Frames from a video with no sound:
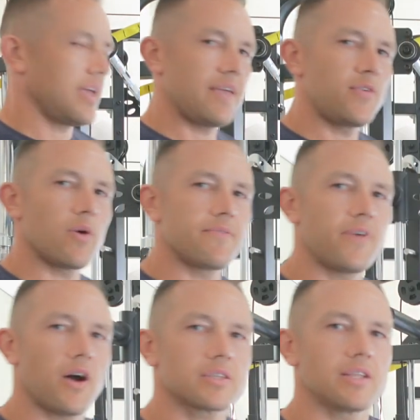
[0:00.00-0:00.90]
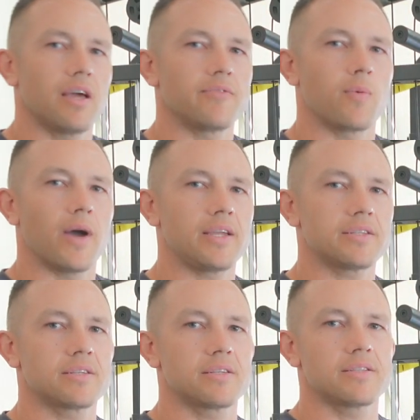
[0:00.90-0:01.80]
If you are vastly
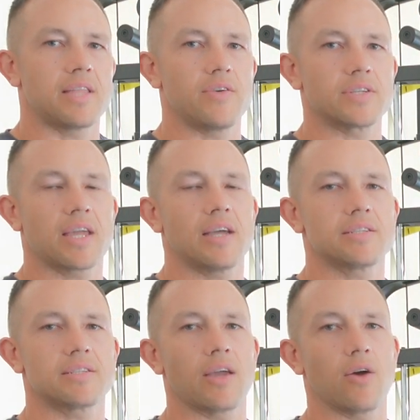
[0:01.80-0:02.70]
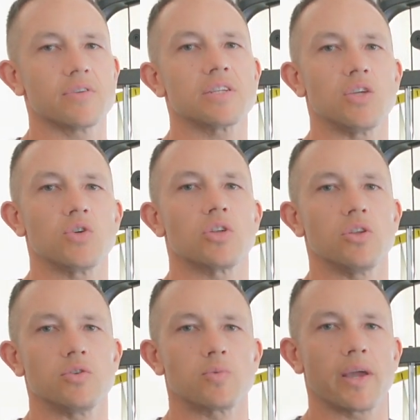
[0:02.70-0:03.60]
overweight, there is a case to say, obviously you can
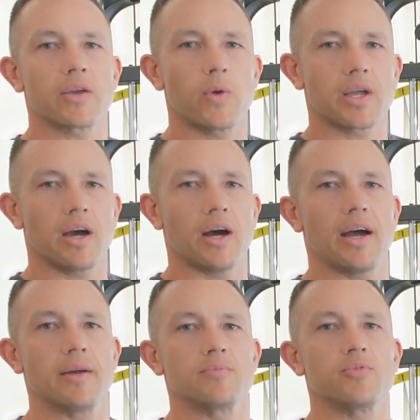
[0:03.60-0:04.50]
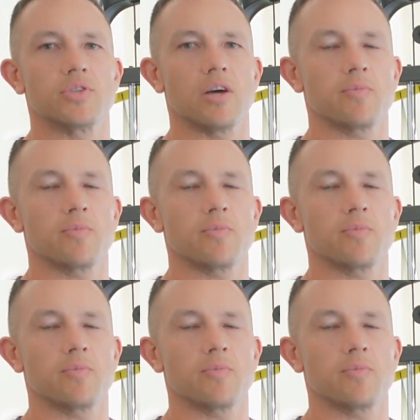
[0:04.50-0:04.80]
lose weight quicker and preserve